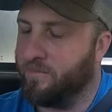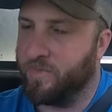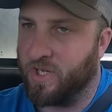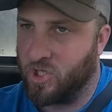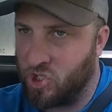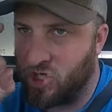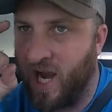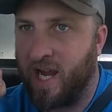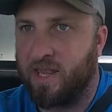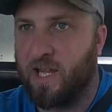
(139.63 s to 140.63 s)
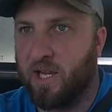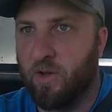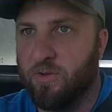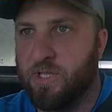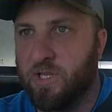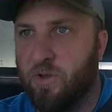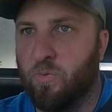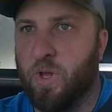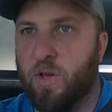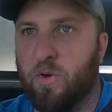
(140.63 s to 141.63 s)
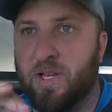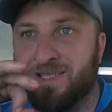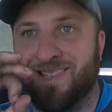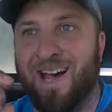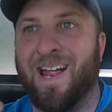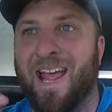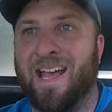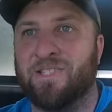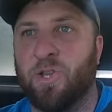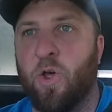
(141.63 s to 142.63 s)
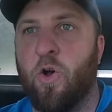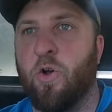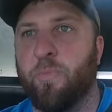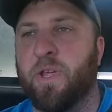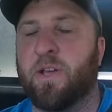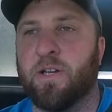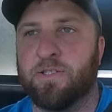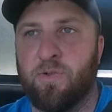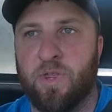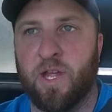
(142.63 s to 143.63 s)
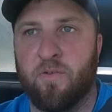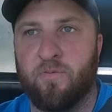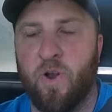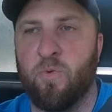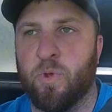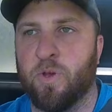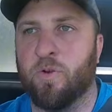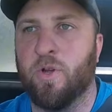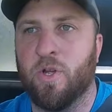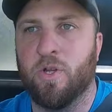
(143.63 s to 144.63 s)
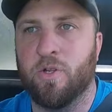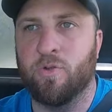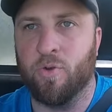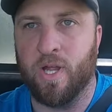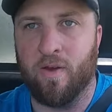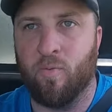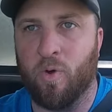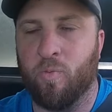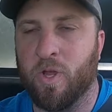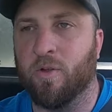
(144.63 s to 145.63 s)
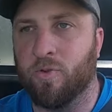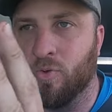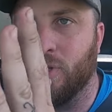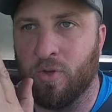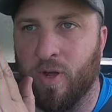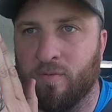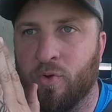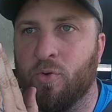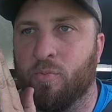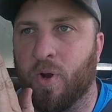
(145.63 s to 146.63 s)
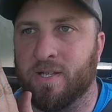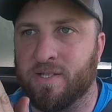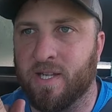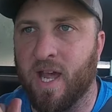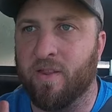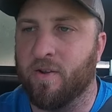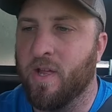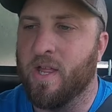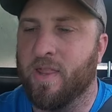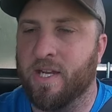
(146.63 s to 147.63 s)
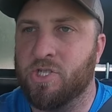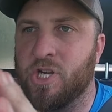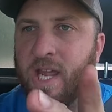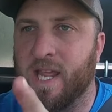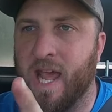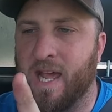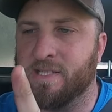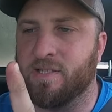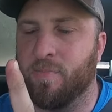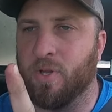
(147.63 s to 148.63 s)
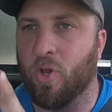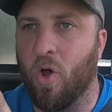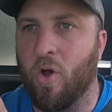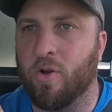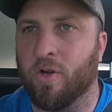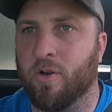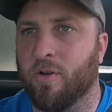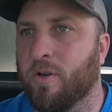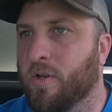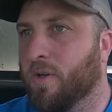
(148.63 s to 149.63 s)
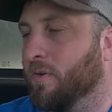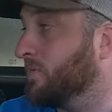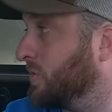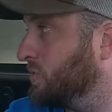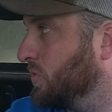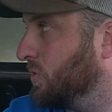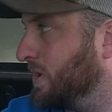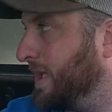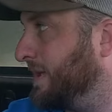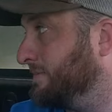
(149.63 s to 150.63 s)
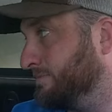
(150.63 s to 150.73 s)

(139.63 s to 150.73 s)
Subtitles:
The shank that goes in the wheel is not as long, because you think a front wheel, you only have one wheel. A dually, you have 2 pressed together. That shank has to be longer for dually.